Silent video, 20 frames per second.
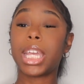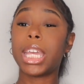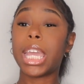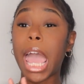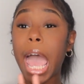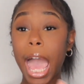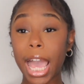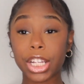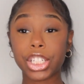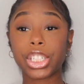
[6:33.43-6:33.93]

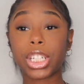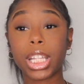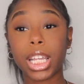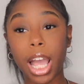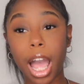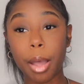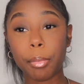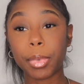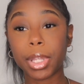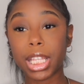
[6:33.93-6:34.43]
actually
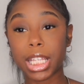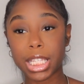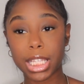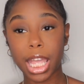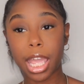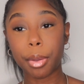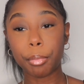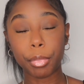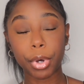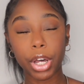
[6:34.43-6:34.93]
got me the
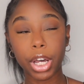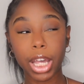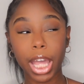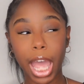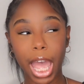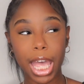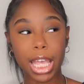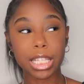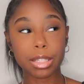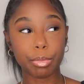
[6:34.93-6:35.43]
same book
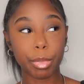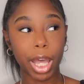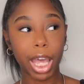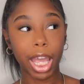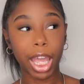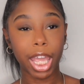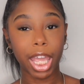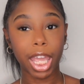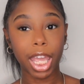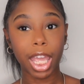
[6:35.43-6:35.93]
as
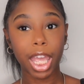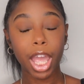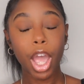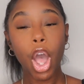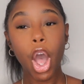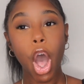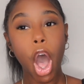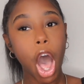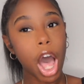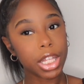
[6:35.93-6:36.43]
my
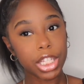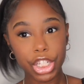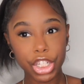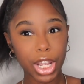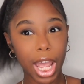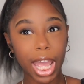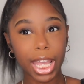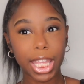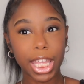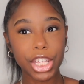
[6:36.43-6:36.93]
Auntie
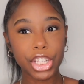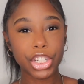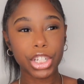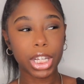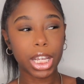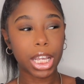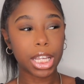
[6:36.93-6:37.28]
Jackie.